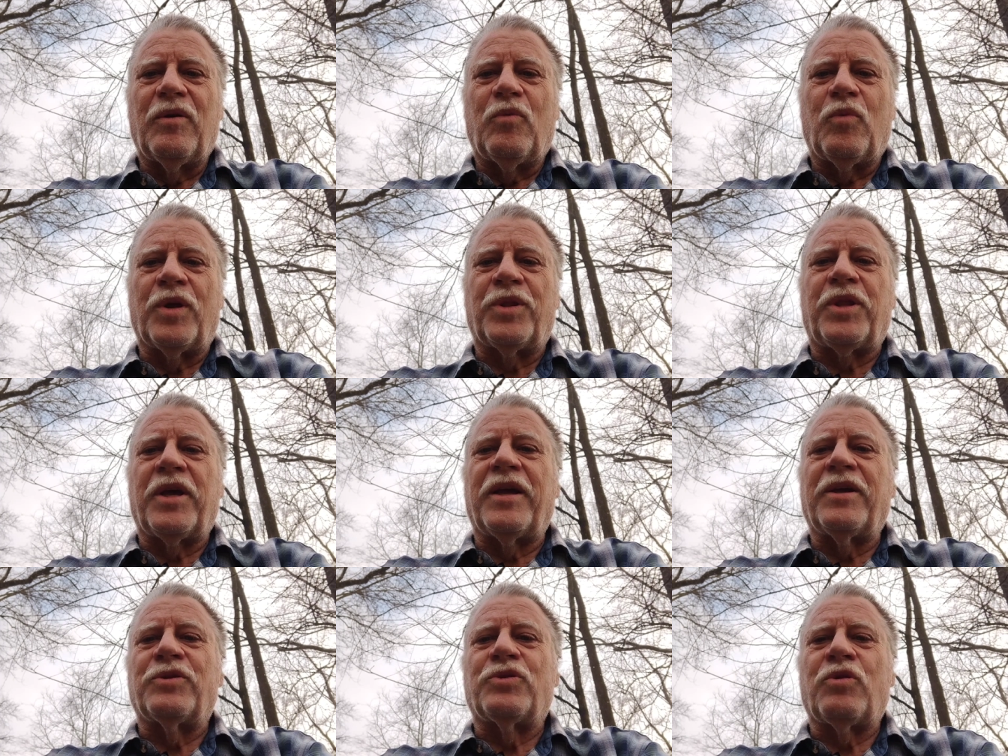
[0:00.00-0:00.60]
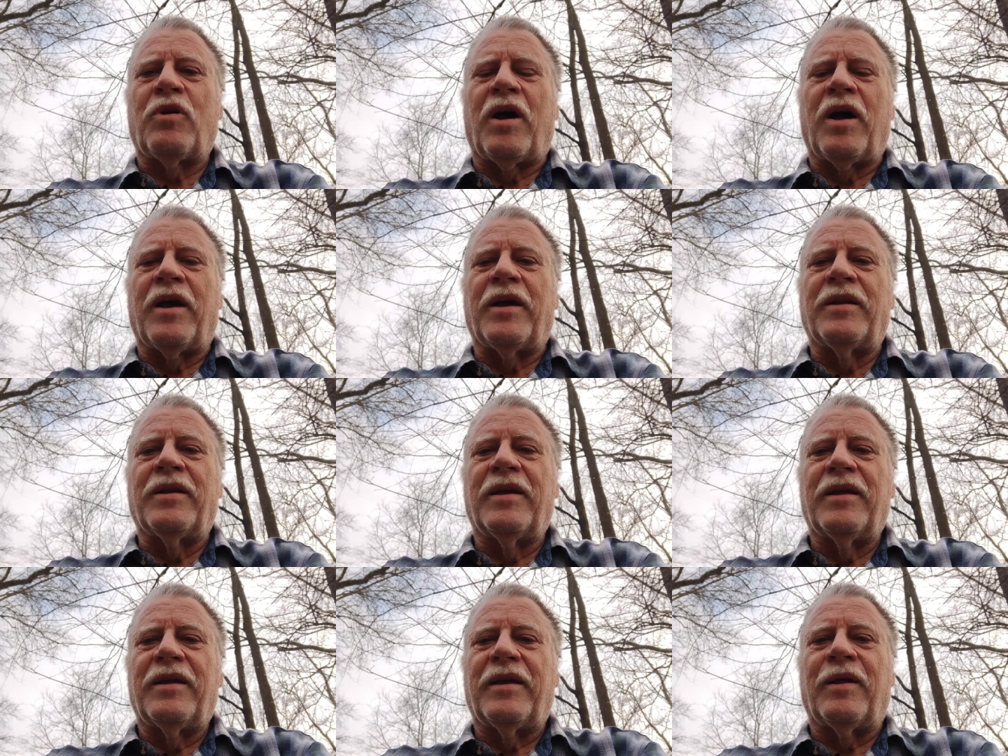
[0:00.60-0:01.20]
what they had
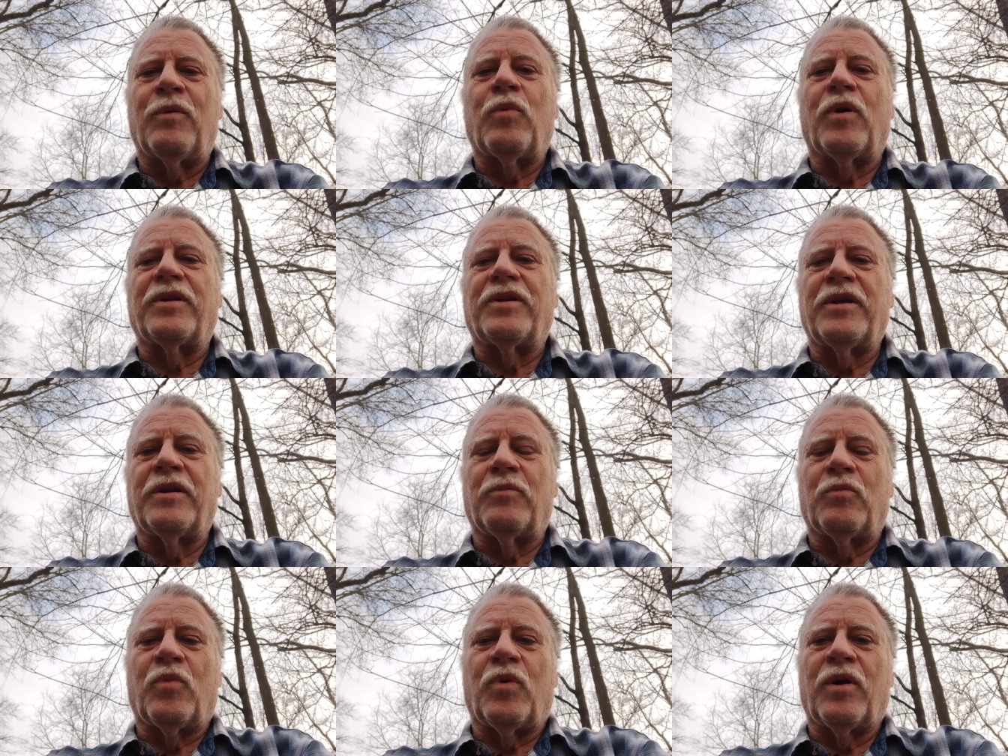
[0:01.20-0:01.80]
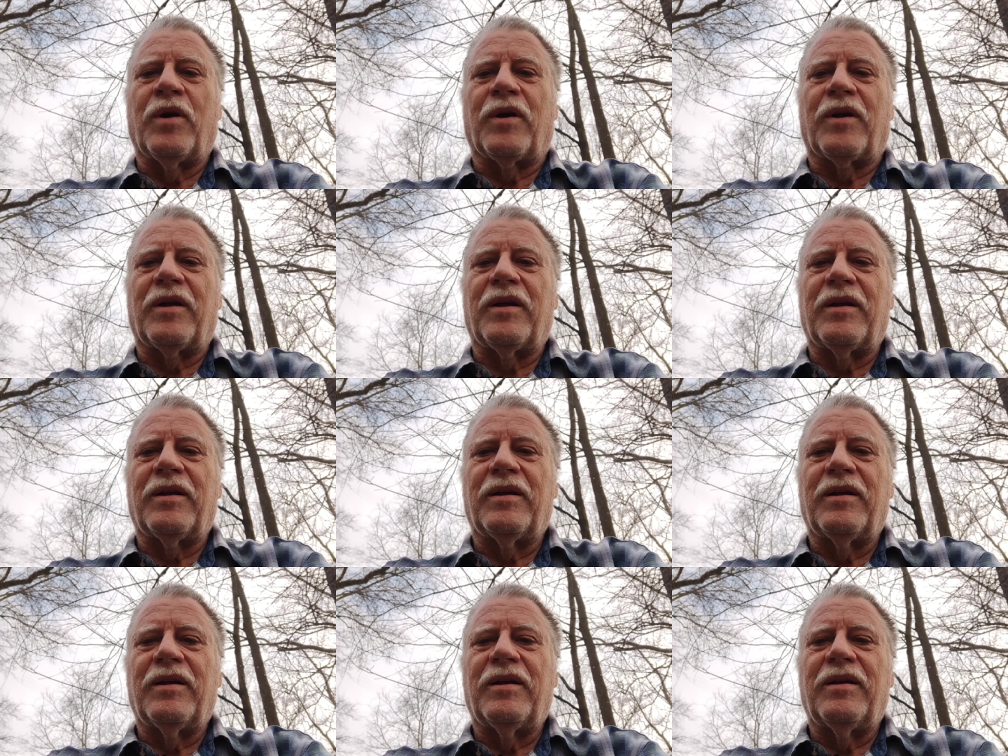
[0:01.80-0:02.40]
tried and what didn't work,
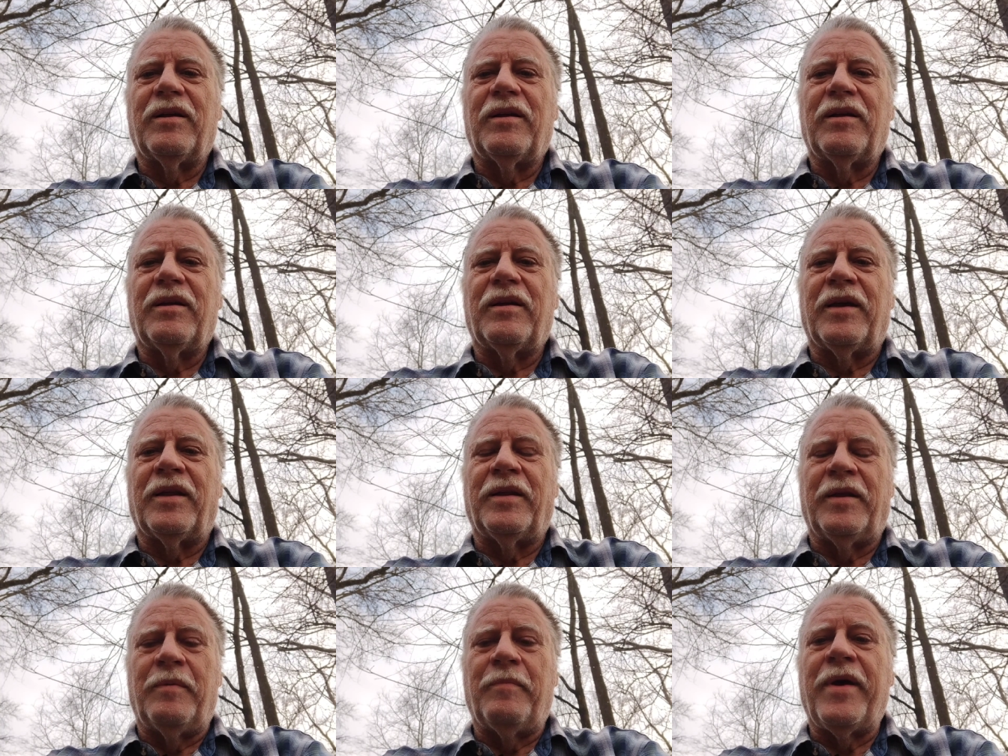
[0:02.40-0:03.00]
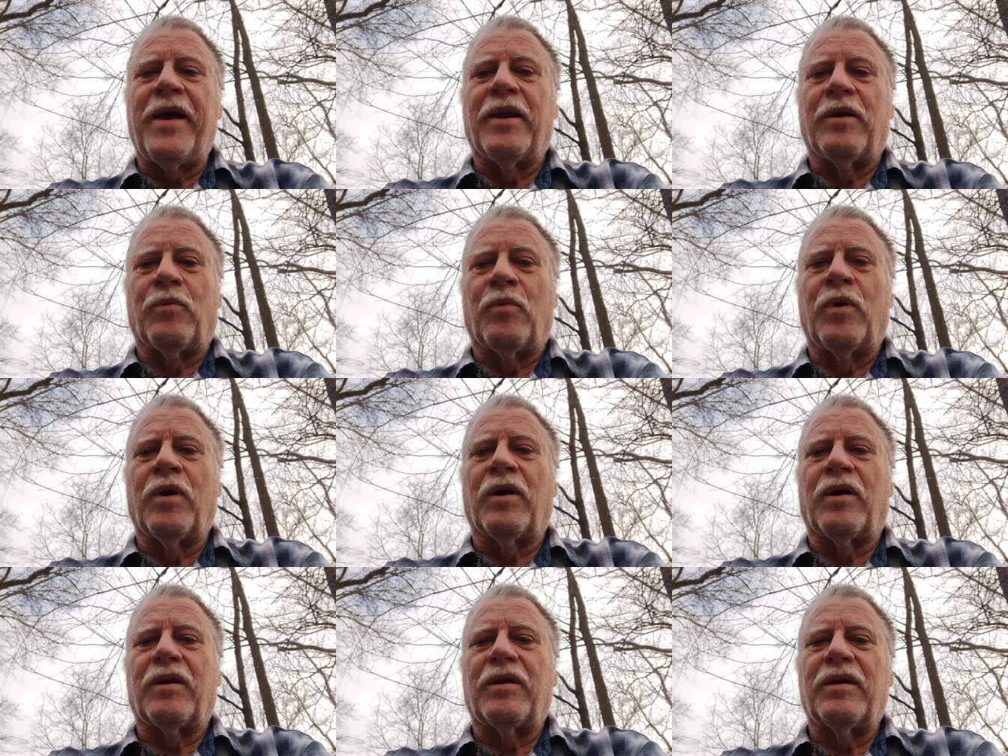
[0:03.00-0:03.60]
and he made it
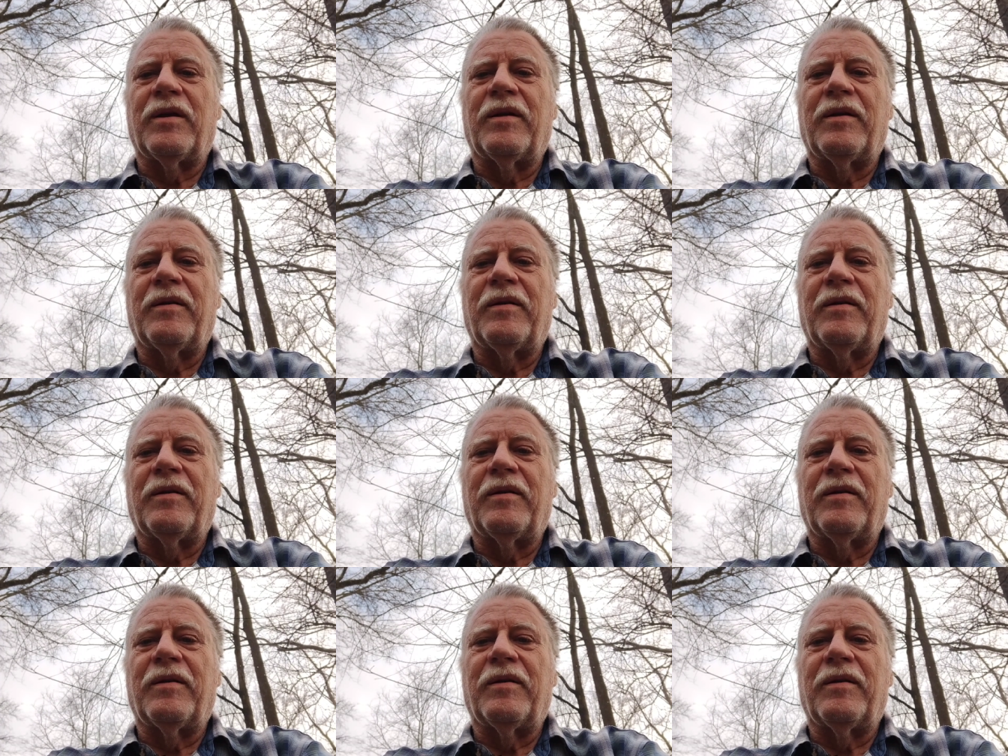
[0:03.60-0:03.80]
work.